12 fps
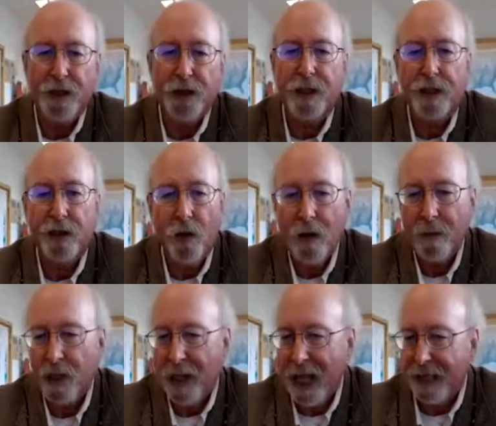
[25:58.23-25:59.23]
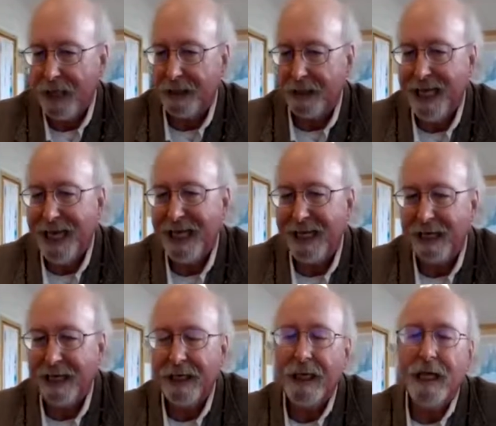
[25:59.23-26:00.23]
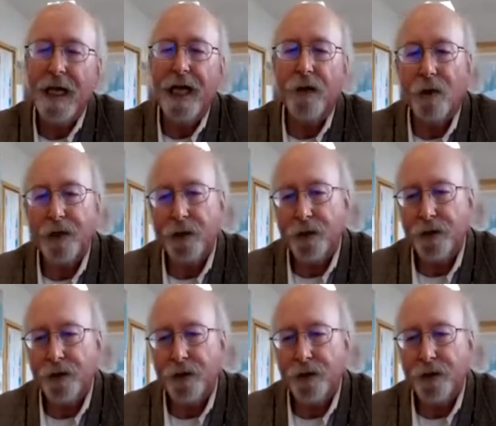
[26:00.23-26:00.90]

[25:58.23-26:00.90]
You can normalize the data, and once you